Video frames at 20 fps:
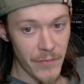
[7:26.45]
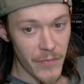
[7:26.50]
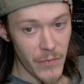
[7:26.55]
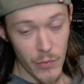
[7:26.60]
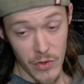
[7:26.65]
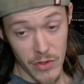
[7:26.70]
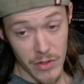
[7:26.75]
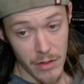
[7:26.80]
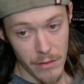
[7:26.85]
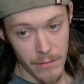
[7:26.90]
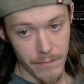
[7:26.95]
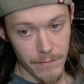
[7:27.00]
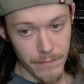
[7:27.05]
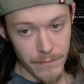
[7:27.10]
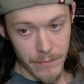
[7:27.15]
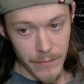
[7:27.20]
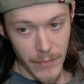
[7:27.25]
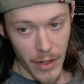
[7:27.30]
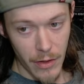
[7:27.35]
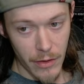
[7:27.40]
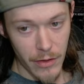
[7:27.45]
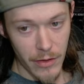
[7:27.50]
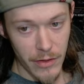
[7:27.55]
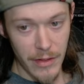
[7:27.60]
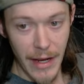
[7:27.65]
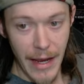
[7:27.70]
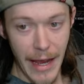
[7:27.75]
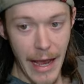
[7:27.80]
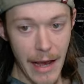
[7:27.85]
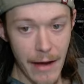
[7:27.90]
which are good
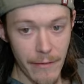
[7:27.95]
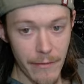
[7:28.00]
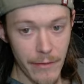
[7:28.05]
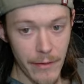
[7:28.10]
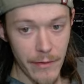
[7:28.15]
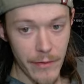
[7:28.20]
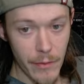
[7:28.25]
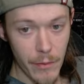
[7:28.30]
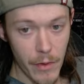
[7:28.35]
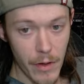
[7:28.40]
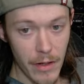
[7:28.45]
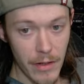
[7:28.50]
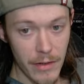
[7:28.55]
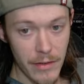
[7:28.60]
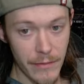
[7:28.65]
to have if you want